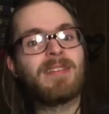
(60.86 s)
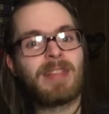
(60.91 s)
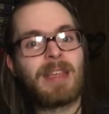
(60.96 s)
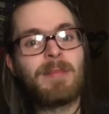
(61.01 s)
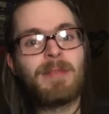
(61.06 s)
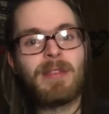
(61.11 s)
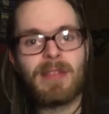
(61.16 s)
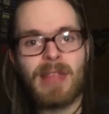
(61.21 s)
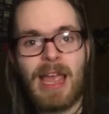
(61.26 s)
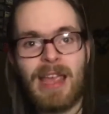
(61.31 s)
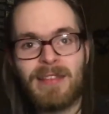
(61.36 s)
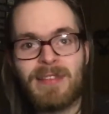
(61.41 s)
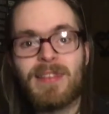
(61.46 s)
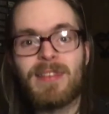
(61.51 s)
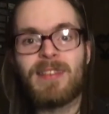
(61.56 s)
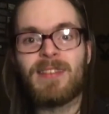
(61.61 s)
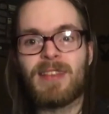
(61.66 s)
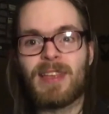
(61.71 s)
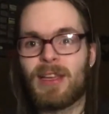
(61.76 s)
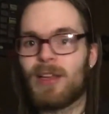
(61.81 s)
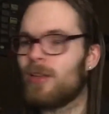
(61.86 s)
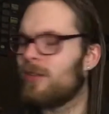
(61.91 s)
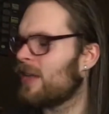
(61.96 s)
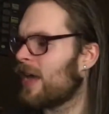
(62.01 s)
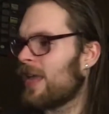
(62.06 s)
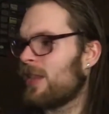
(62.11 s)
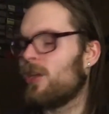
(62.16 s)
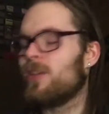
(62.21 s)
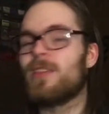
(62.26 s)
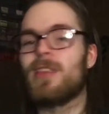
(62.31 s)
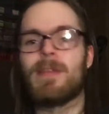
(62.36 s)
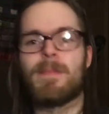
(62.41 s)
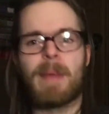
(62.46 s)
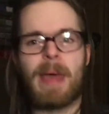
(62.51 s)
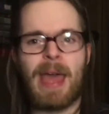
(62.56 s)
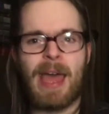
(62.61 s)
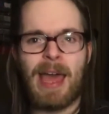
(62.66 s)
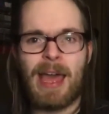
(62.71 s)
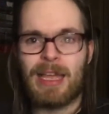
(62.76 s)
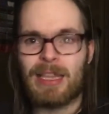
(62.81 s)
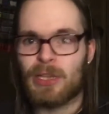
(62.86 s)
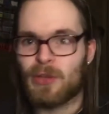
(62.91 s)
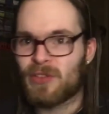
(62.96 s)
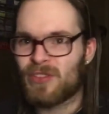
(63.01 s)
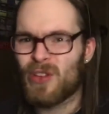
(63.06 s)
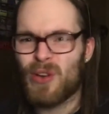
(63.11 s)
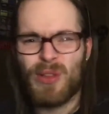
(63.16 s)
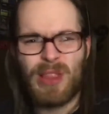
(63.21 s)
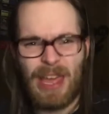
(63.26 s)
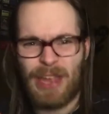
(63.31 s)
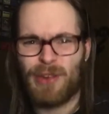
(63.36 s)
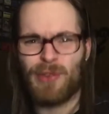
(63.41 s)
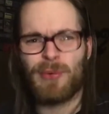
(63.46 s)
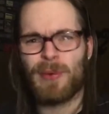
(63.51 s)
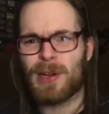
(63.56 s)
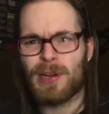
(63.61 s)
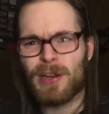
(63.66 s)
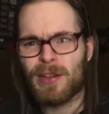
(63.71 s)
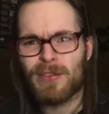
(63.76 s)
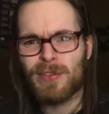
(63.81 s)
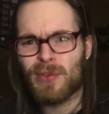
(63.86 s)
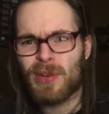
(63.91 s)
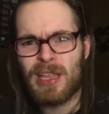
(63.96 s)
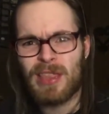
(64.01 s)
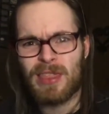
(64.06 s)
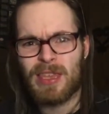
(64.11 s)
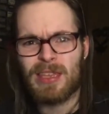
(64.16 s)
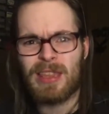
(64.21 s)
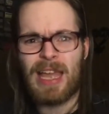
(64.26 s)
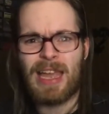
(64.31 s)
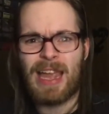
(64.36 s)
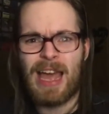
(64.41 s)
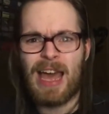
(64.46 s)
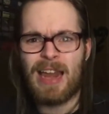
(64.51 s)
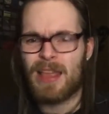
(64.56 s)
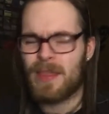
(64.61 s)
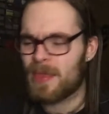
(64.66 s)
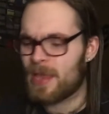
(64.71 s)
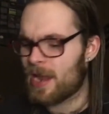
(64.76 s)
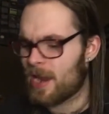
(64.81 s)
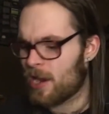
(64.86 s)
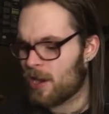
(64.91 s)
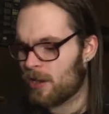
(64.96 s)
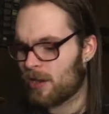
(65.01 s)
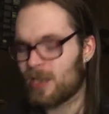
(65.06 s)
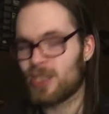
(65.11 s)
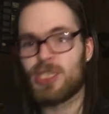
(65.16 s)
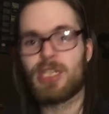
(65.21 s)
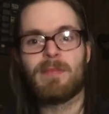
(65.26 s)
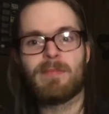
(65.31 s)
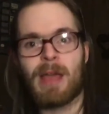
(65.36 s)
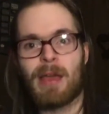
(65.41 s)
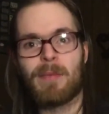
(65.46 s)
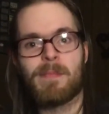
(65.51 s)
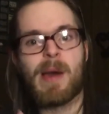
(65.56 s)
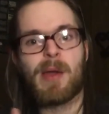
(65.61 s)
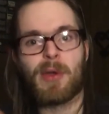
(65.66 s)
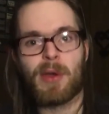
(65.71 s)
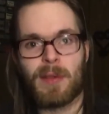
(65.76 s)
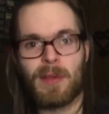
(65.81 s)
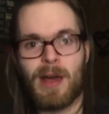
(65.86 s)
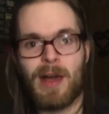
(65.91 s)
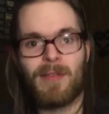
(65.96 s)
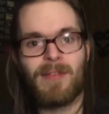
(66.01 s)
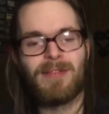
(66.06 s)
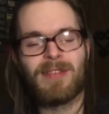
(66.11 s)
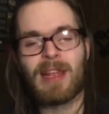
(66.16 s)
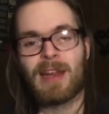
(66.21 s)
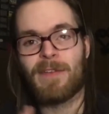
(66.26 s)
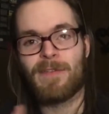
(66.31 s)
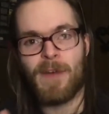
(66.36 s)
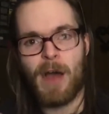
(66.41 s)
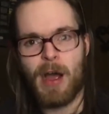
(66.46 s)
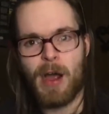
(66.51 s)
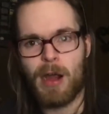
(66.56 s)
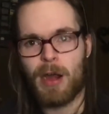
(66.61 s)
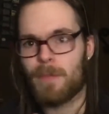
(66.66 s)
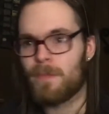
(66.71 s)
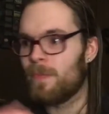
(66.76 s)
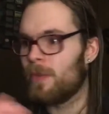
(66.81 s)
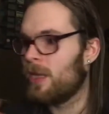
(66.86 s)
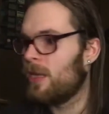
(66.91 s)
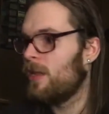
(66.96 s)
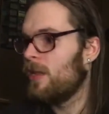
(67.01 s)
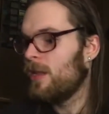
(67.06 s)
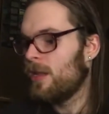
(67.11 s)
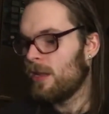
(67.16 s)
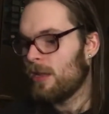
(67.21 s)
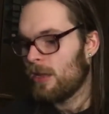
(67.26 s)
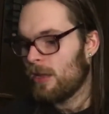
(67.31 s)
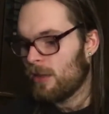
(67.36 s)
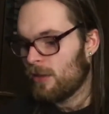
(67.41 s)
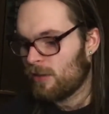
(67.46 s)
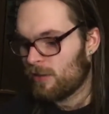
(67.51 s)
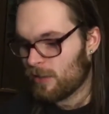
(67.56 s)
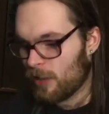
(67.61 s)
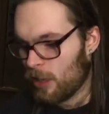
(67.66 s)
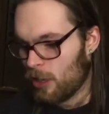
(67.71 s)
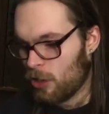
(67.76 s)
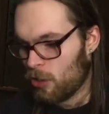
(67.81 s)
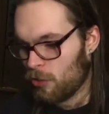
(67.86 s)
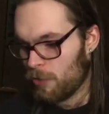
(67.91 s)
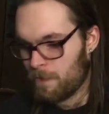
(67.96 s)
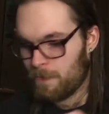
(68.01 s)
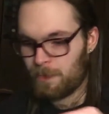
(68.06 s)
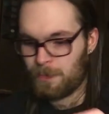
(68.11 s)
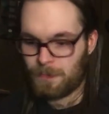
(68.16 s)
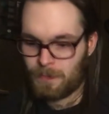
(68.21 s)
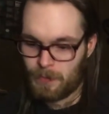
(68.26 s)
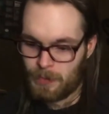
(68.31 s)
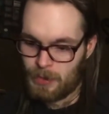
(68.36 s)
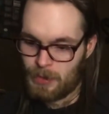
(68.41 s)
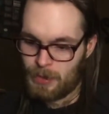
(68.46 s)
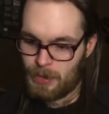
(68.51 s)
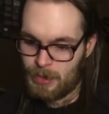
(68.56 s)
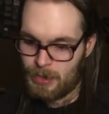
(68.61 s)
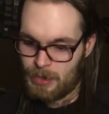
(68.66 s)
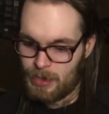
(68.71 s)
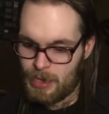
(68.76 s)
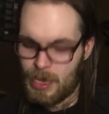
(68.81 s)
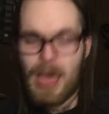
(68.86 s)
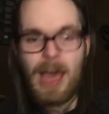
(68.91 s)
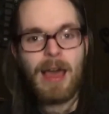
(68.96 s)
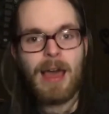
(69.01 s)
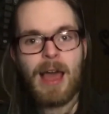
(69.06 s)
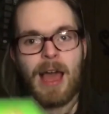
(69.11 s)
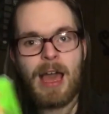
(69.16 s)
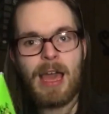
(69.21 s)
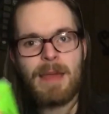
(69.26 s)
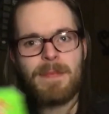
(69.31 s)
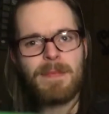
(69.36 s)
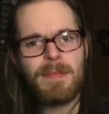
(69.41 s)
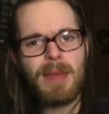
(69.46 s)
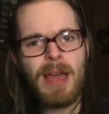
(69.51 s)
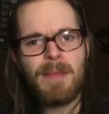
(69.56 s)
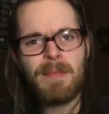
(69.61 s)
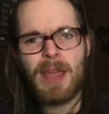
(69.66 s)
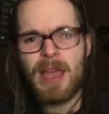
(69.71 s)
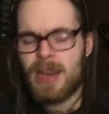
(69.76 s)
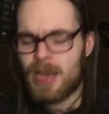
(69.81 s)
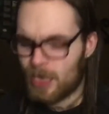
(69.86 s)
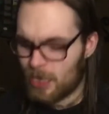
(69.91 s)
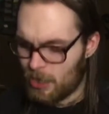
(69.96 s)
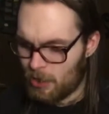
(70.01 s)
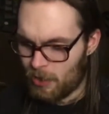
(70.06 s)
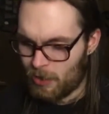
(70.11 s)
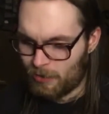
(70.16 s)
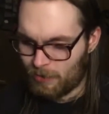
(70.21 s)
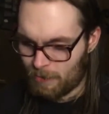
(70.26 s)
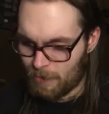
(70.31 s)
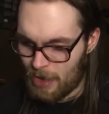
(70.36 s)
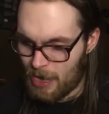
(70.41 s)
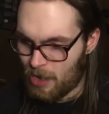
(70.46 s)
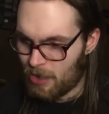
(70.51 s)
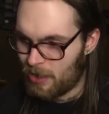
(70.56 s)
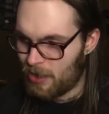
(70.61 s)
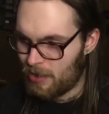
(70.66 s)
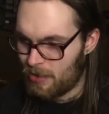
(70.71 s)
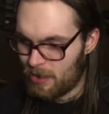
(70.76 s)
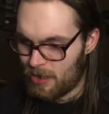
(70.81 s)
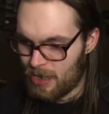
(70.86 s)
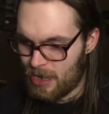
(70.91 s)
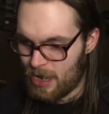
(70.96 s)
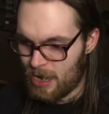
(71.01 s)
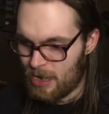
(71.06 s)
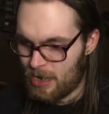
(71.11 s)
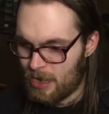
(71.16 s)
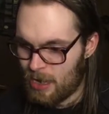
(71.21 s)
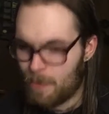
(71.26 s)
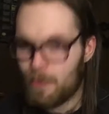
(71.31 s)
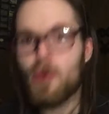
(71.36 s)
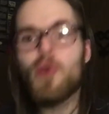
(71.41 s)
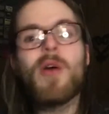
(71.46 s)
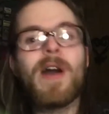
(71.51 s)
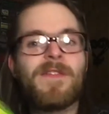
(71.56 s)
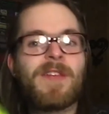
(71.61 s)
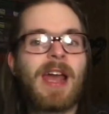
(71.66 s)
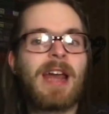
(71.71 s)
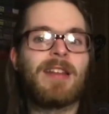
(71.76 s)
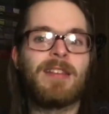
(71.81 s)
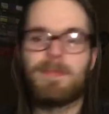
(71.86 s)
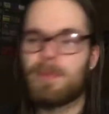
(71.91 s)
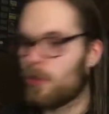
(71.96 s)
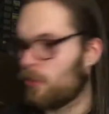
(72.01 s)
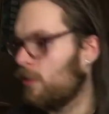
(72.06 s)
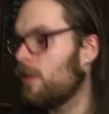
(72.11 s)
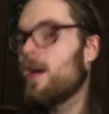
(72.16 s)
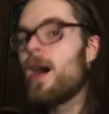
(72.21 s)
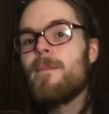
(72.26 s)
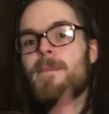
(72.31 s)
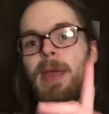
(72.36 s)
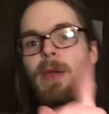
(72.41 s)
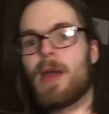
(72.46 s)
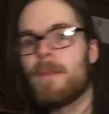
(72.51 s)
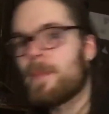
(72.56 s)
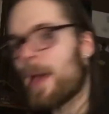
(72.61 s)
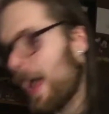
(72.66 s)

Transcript: seemed nice and sealed. I looked in the bag, there was no like critters or anything that got in there, because she, my mother-in-law lives on a farm. So, yeah, I'm I'm kind of curious about it, and, um, ooh, I forgot a spoon. I'll be right